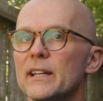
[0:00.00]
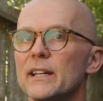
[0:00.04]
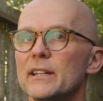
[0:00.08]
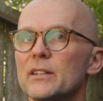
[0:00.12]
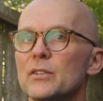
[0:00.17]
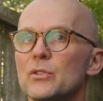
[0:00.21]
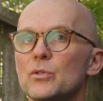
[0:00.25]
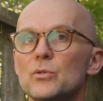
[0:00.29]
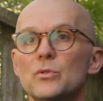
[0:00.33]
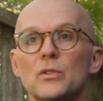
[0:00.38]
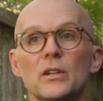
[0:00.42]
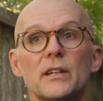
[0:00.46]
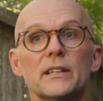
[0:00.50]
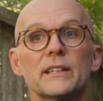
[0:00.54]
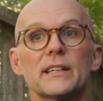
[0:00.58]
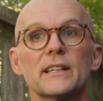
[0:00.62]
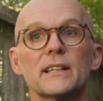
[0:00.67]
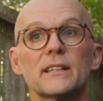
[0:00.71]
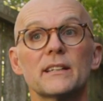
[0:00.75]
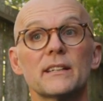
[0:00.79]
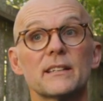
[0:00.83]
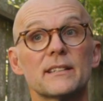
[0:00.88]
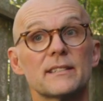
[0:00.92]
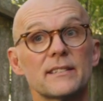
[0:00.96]
that do not
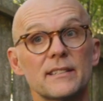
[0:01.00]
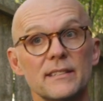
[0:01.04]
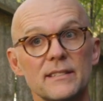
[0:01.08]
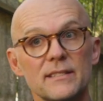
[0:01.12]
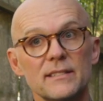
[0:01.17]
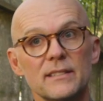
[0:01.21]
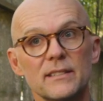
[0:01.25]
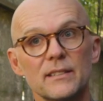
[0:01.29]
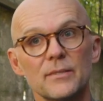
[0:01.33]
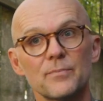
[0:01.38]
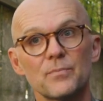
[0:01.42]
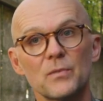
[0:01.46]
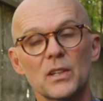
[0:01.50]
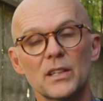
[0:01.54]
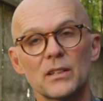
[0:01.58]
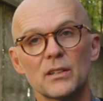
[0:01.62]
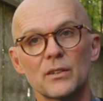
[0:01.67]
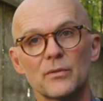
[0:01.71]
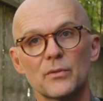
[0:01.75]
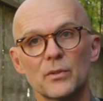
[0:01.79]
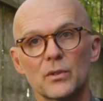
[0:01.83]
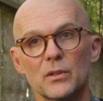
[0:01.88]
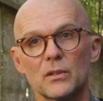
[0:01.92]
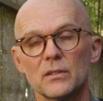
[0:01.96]
yet exist in
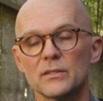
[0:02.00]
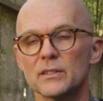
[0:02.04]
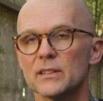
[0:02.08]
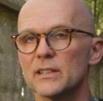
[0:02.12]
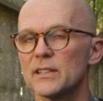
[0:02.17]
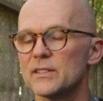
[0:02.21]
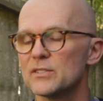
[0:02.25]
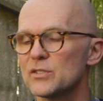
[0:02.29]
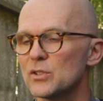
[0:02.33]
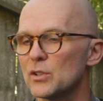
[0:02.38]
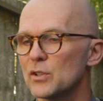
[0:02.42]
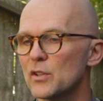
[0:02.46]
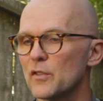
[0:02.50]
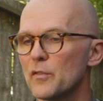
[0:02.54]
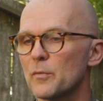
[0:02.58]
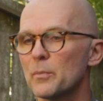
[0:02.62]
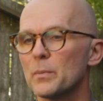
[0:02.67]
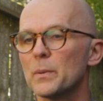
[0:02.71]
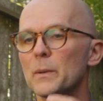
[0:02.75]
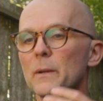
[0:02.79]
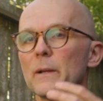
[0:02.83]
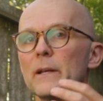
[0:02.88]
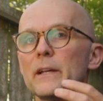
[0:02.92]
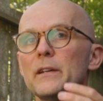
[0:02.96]
the world, a sort
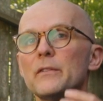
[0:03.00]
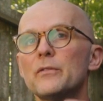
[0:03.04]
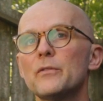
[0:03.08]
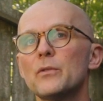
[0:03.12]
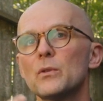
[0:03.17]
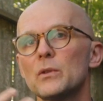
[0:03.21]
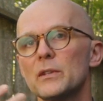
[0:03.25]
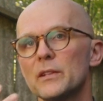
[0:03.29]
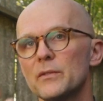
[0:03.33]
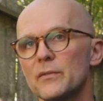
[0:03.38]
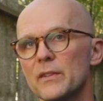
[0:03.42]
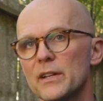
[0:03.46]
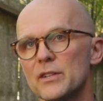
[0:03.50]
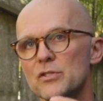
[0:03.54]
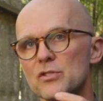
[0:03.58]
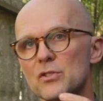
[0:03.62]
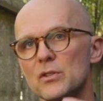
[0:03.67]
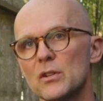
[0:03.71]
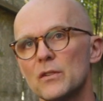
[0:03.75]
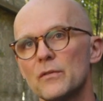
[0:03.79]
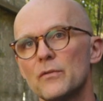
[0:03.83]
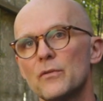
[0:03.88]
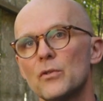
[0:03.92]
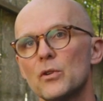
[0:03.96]
of playful
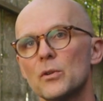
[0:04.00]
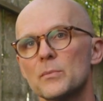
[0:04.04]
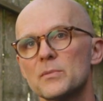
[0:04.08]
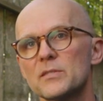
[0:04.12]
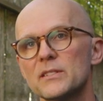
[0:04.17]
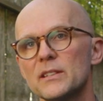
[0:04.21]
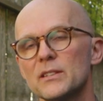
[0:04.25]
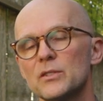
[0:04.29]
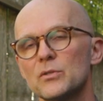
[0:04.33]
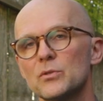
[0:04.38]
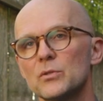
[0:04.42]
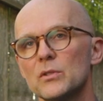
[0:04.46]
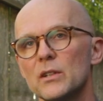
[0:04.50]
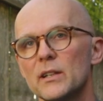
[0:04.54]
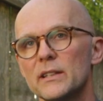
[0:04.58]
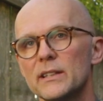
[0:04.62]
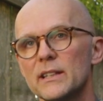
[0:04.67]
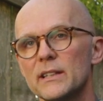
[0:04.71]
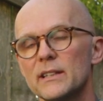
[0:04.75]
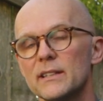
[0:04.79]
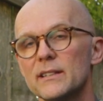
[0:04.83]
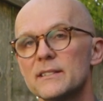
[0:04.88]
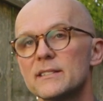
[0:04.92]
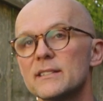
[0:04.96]
invention of forms that do not
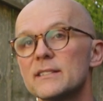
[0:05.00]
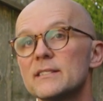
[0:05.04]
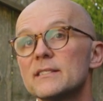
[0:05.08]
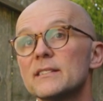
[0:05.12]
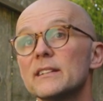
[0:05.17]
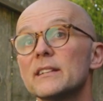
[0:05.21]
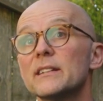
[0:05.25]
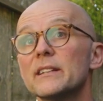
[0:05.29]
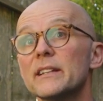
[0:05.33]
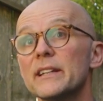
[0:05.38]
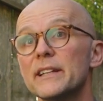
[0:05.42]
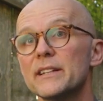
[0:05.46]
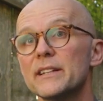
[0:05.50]
yet exist in